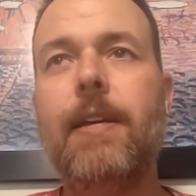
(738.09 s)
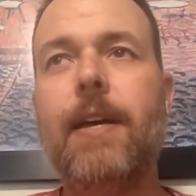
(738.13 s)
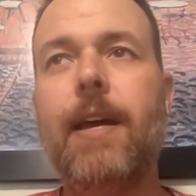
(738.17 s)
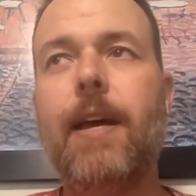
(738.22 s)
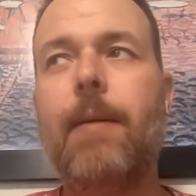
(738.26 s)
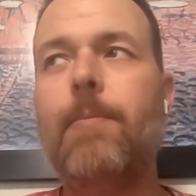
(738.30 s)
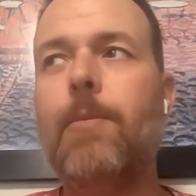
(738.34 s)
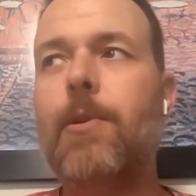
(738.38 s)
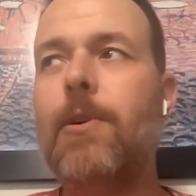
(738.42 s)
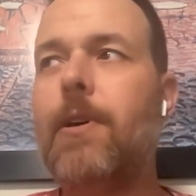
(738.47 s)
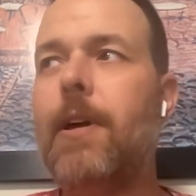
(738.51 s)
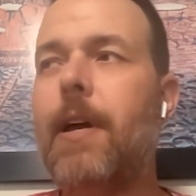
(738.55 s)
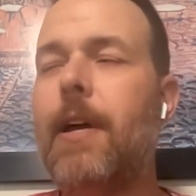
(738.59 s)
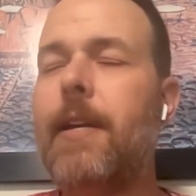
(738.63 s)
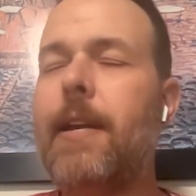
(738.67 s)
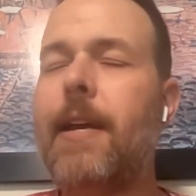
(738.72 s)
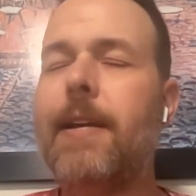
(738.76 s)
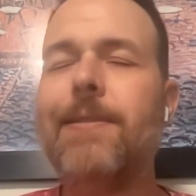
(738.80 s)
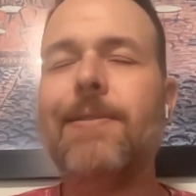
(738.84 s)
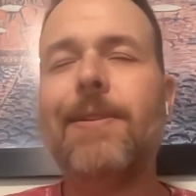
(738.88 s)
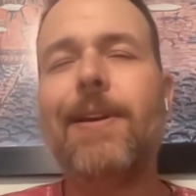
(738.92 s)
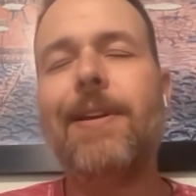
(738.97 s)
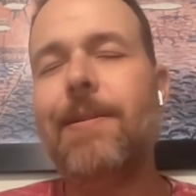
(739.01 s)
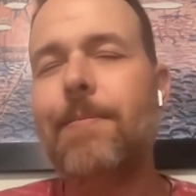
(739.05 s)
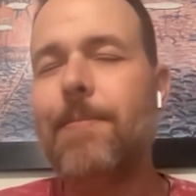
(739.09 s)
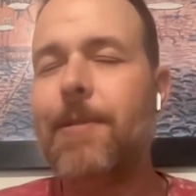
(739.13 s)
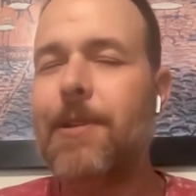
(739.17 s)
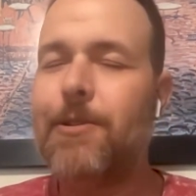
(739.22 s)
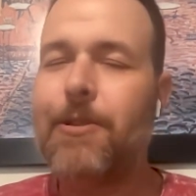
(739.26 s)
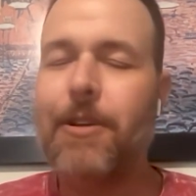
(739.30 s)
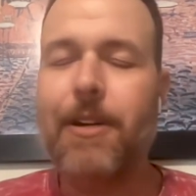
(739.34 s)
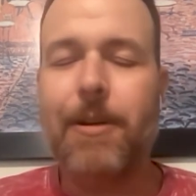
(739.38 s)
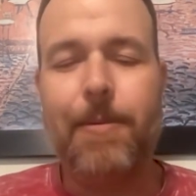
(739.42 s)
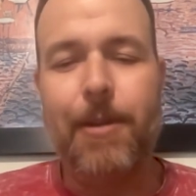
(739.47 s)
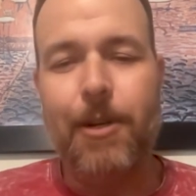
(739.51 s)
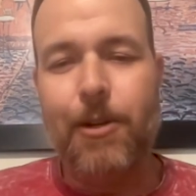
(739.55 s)
I'm I, am not
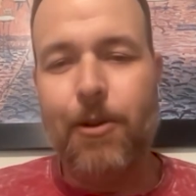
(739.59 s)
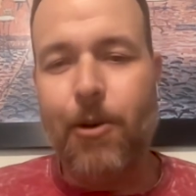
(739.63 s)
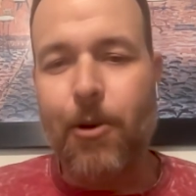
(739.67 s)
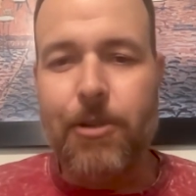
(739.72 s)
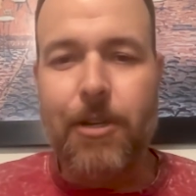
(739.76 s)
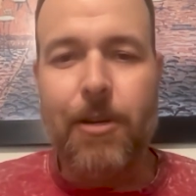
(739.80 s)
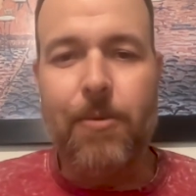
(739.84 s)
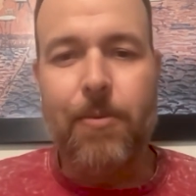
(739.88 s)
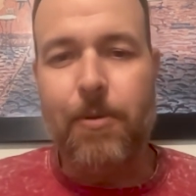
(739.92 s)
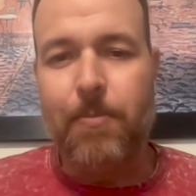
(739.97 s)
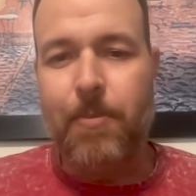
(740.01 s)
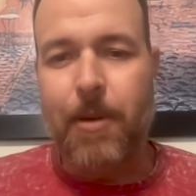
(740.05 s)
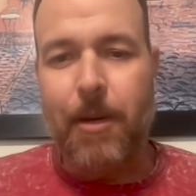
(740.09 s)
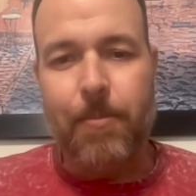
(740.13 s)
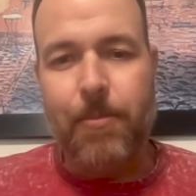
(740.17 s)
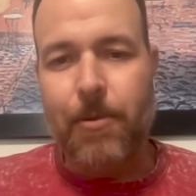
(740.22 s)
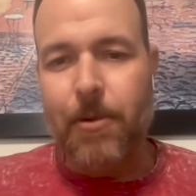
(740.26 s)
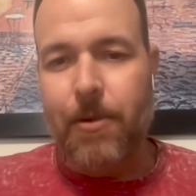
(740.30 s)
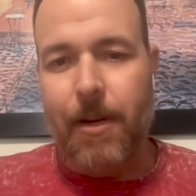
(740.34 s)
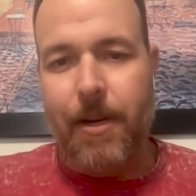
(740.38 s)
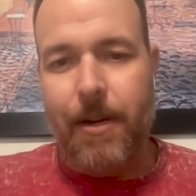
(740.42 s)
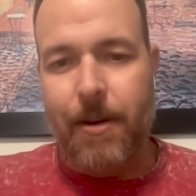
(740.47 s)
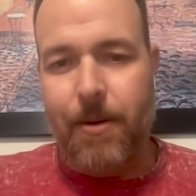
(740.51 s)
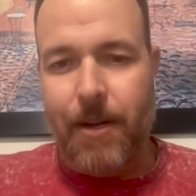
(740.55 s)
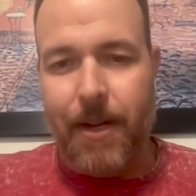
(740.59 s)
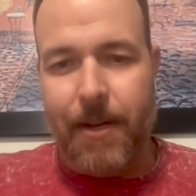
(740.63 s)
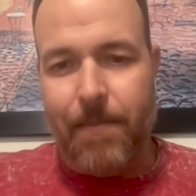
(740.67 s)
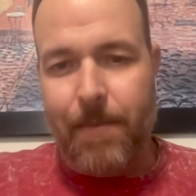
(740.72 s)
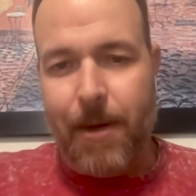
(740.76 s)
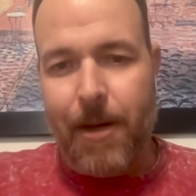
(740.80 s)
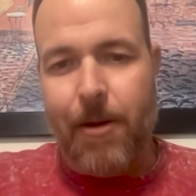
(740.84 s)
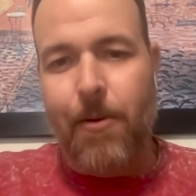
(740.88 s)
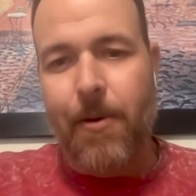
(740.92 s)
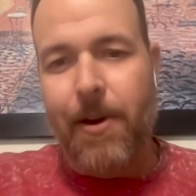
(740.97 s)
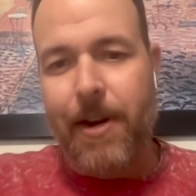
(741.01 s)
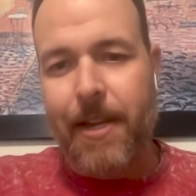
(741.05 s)
trying to be nosy with people. I don't. I'm
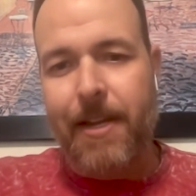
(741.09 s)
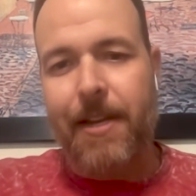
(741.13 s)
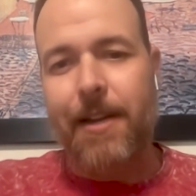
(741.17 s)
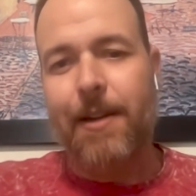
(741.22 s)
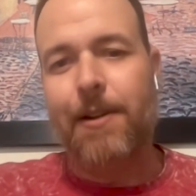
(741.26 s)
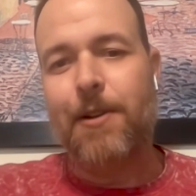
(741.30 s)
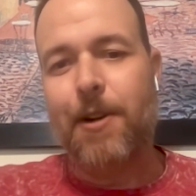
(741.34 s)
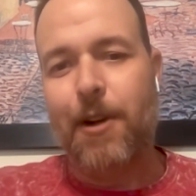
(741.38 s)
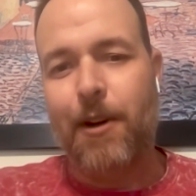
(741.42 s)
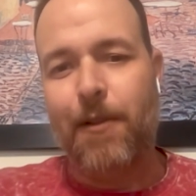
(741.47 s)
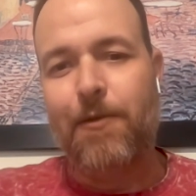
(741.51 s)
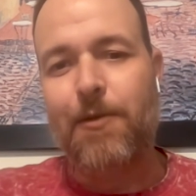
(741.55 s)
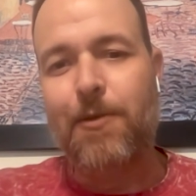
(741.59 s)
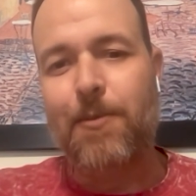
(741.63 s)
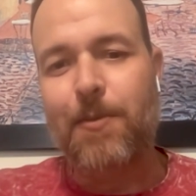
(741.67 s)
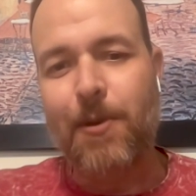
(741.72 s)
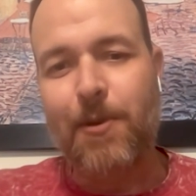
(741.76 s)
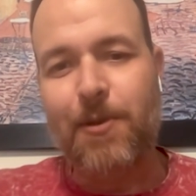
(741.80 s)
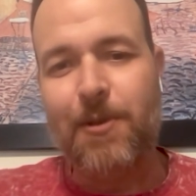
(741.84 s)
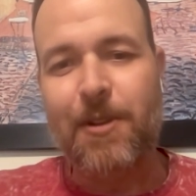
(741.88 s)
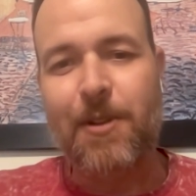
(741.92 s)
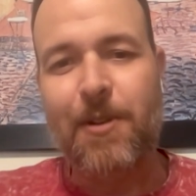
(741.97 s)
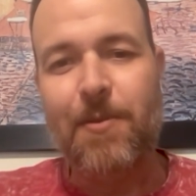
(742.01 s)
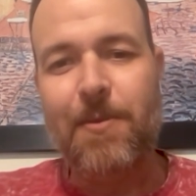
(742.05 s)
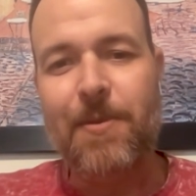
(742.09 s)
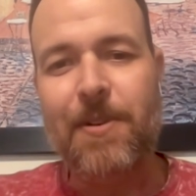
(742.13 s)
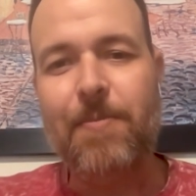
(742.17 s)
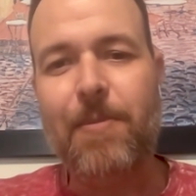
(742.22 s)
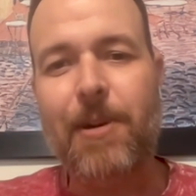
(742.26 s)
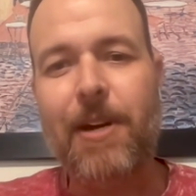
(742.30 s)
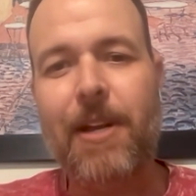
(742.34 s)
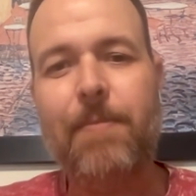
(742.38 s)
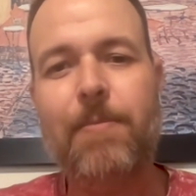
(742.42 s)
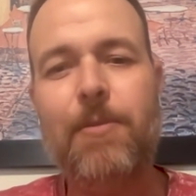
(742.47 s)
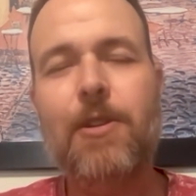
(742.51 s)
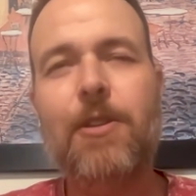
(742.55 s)
already uncomfortable, so I don't.
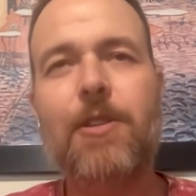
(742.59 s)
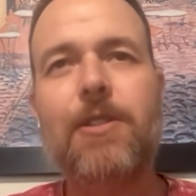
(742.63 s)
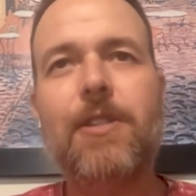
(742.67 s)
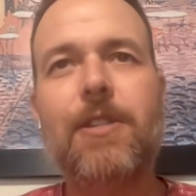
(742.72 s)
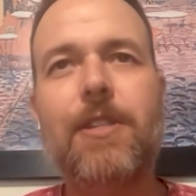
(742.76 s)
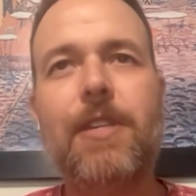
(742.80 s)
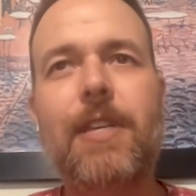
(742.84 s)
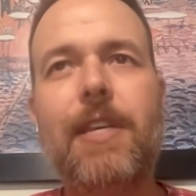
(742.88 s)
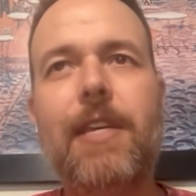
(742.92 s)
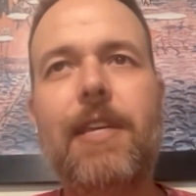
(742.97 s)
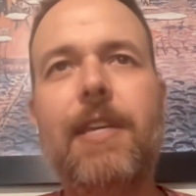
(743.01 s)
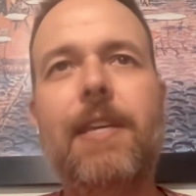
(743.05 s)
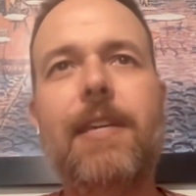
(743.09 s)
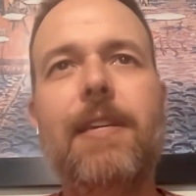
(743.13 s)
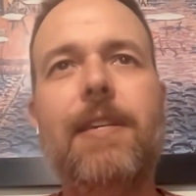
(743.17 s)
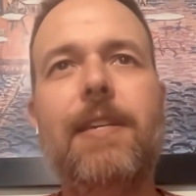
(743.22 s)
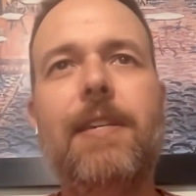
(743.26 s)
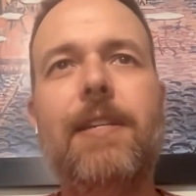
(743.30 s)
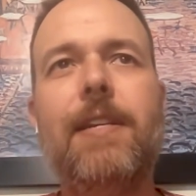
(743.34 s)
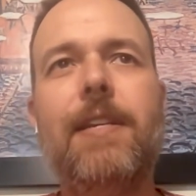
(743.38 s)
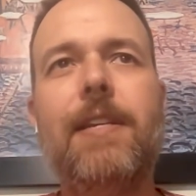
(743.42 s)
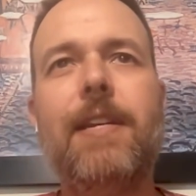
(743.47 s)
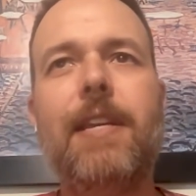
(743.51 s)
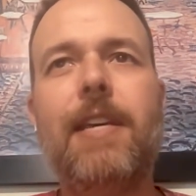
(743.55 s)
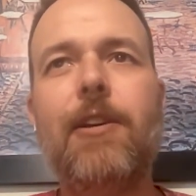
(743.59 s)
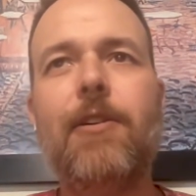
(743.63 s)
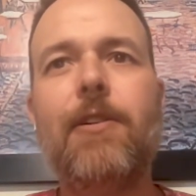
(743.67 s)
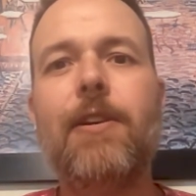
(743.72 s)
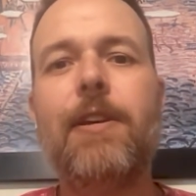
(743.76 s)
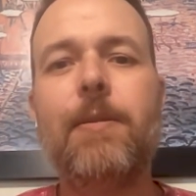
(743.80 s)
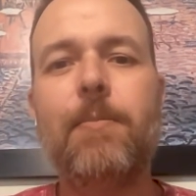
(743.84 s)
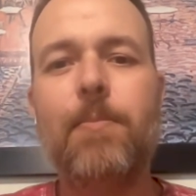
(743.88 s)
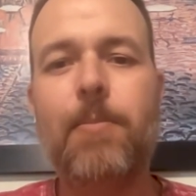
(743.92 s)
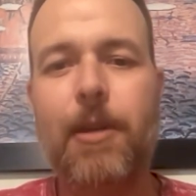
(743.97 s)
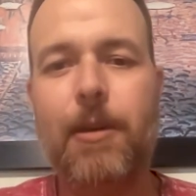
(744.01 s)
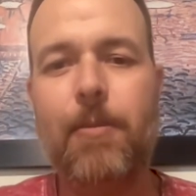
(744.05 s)
But I've just seen and
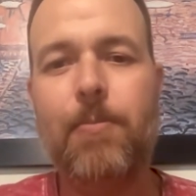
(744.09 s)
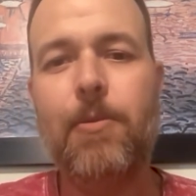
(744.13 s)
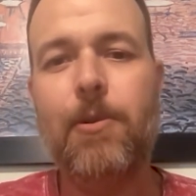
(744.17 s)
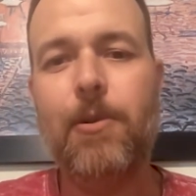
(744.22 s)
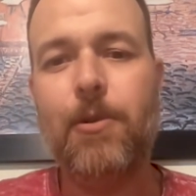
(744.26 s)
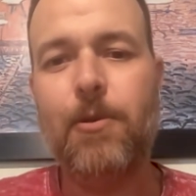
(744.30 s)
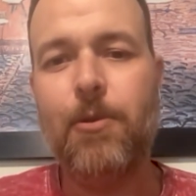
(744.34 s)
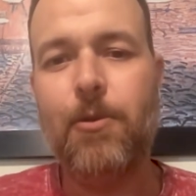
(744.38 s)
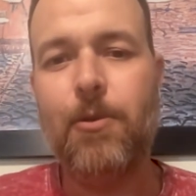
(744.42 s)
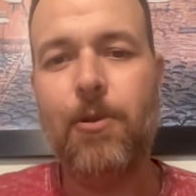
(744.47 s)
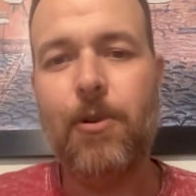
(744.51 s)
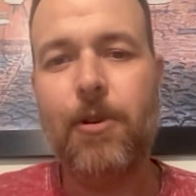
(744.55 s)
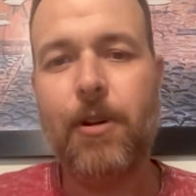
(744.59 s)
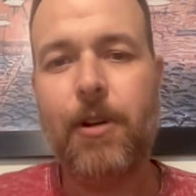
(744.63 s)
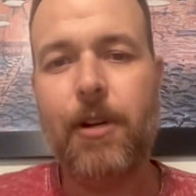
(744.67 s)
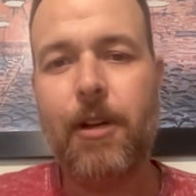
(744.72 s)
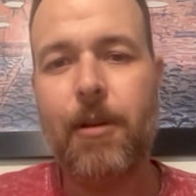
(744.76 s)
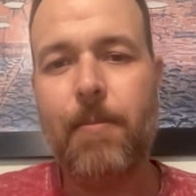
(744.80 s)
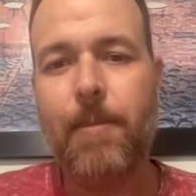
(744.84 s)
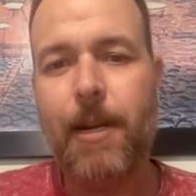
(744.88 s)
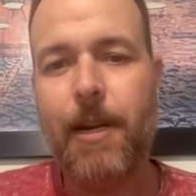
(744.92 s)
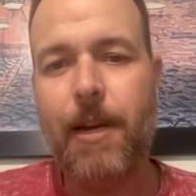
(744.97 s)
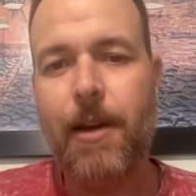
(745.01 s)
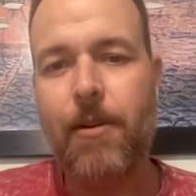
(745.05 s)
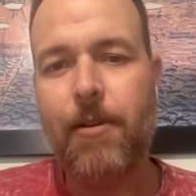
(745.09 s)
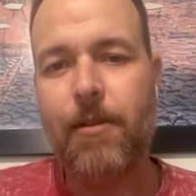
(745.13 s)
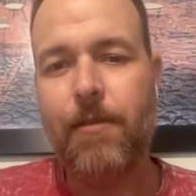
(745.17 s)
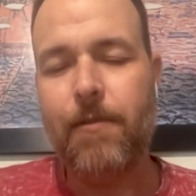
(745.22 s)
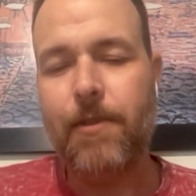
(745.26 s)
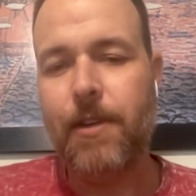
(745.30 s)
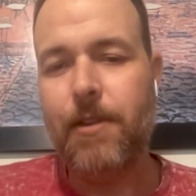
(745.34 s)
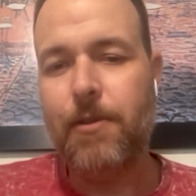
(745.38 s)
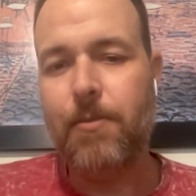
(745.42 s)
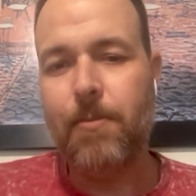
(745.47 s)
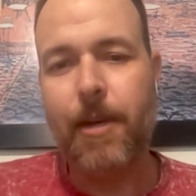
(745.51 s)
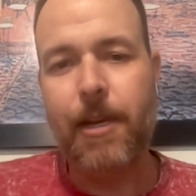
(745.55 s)
hearing people who are coming out of
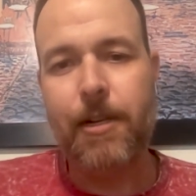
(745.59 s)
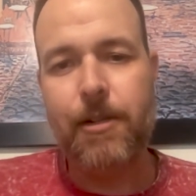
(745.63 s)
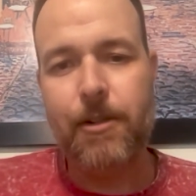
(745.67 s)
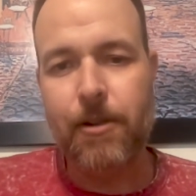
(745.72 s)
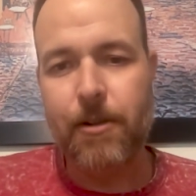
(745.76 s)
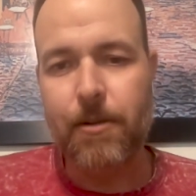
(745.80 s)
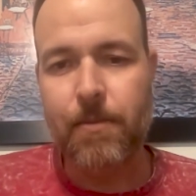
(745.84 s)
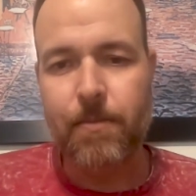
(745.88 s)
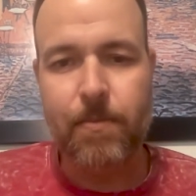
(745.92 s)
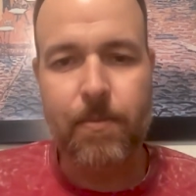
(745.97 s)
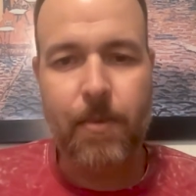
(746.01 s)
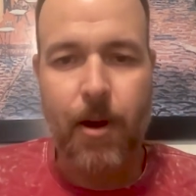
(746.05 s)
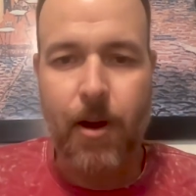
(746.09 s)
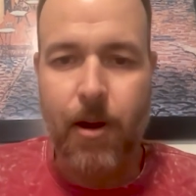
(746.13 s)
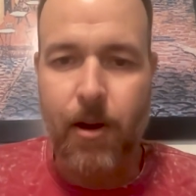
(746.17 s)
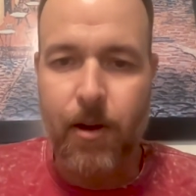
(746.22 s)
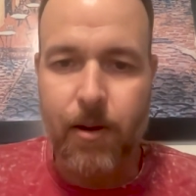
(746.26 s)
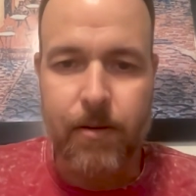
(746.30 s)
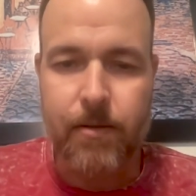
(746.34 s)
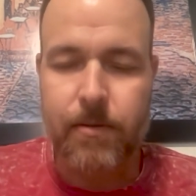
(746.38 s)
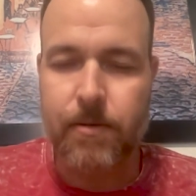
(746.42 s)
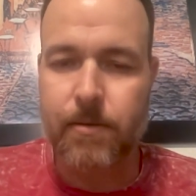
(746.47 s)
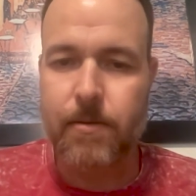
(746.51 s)
these major heart